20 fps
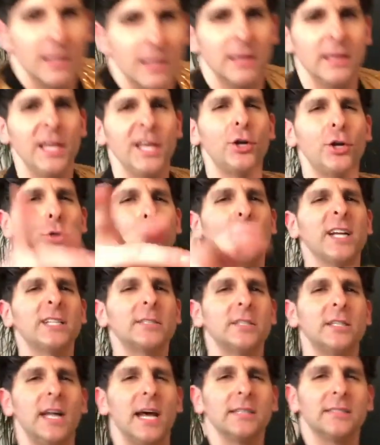Little
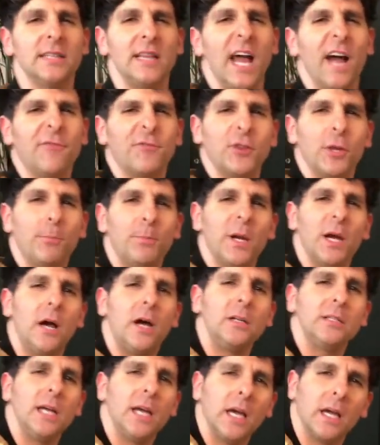Richard has left the
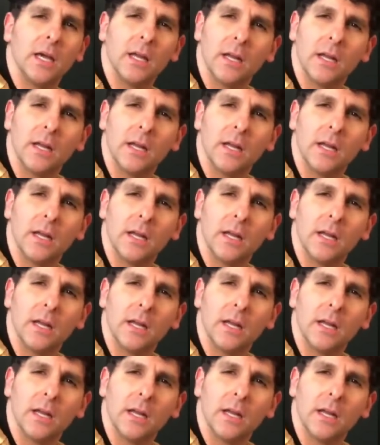building,